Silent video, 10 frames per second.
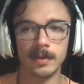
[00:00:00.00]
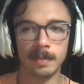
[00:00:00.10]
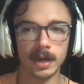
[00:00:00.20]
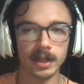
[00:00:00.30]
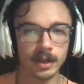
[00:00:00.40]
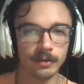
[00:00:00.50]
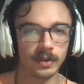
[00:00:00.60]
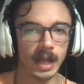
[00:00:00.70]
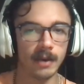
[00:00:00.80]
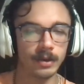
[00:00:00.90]
the Buccaneers
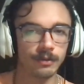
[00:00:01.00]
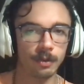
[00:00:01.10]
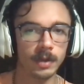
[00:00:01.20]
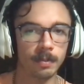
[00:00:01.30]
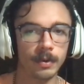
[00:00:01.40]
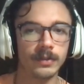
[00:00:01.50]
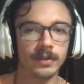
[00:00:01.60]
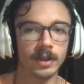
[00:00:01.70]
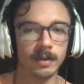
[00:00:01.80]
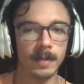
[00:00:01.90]
allowing 20 points
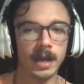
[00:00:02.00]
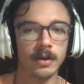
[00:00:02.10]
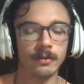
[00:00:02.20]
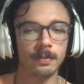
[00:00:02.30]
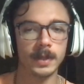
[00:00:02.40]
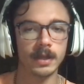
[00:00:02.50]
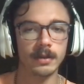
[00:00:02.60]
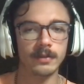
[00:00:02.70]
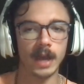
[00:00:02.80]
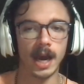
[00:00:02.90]
to the Commanders
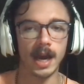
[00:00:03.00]
because